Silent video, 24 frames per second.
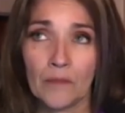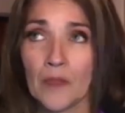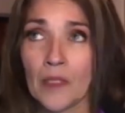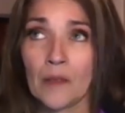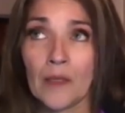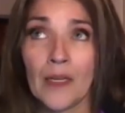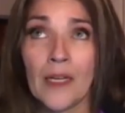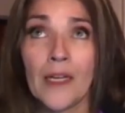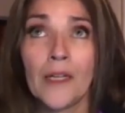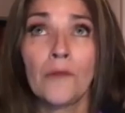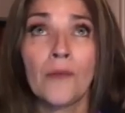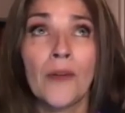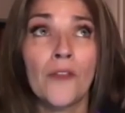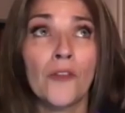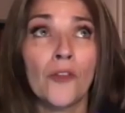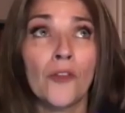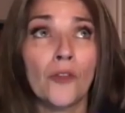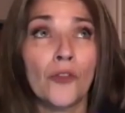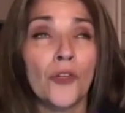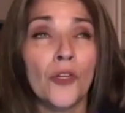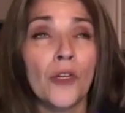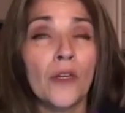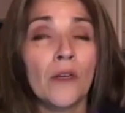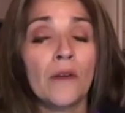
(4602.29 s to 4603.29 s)
I'd rather
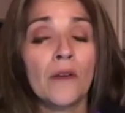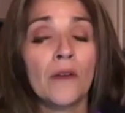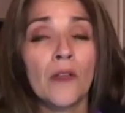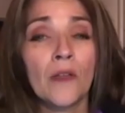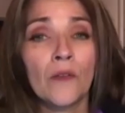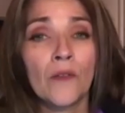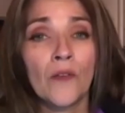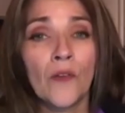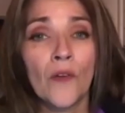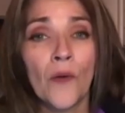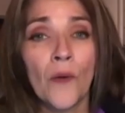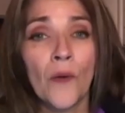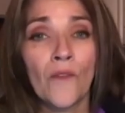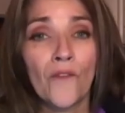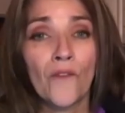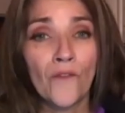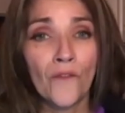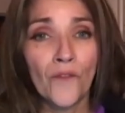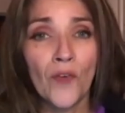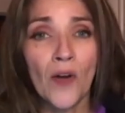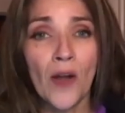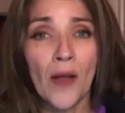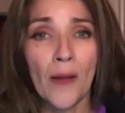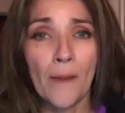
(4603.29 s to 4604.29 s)
learn
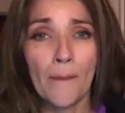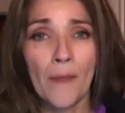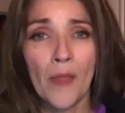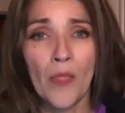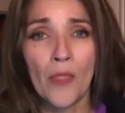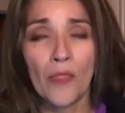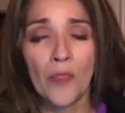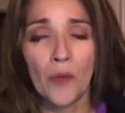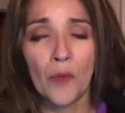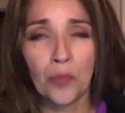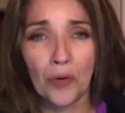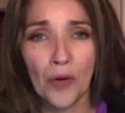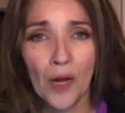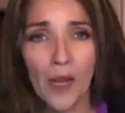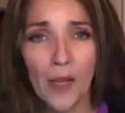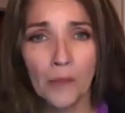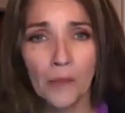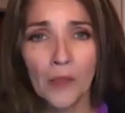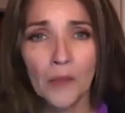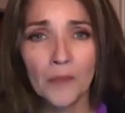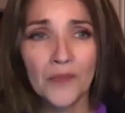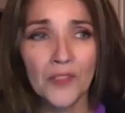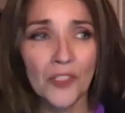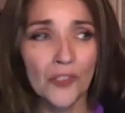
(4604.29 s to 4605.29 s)
from the
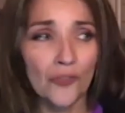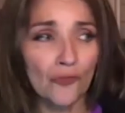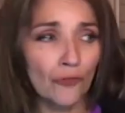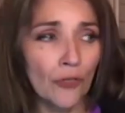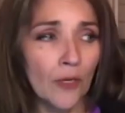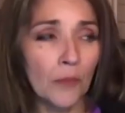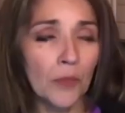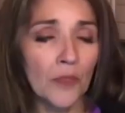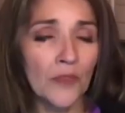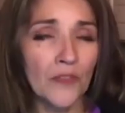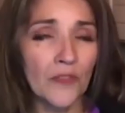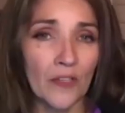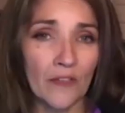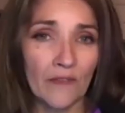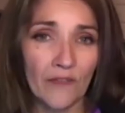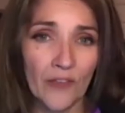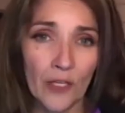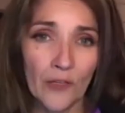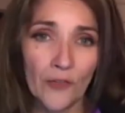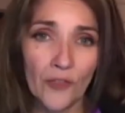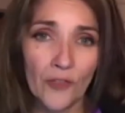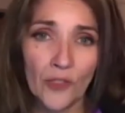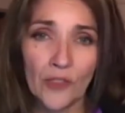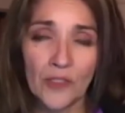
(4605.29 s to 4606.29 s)
problems and troubles of
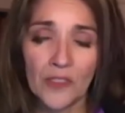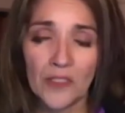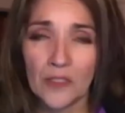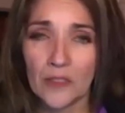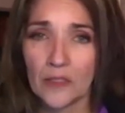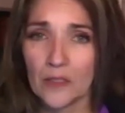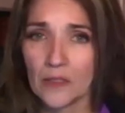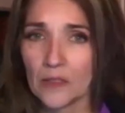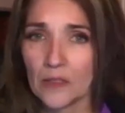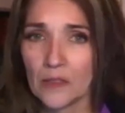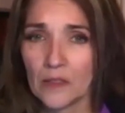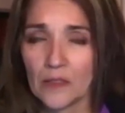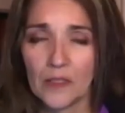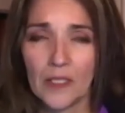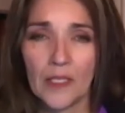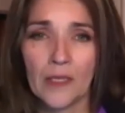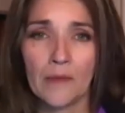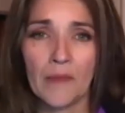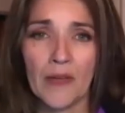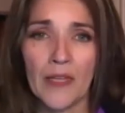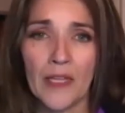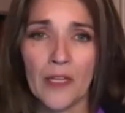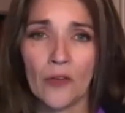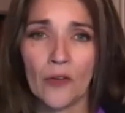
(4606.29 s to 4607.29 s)
others than
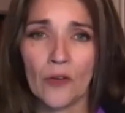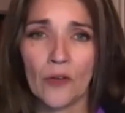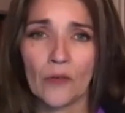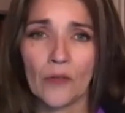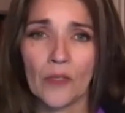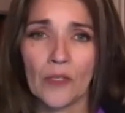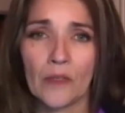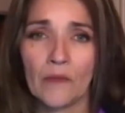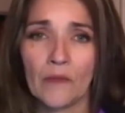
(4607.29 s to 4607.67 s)
my own.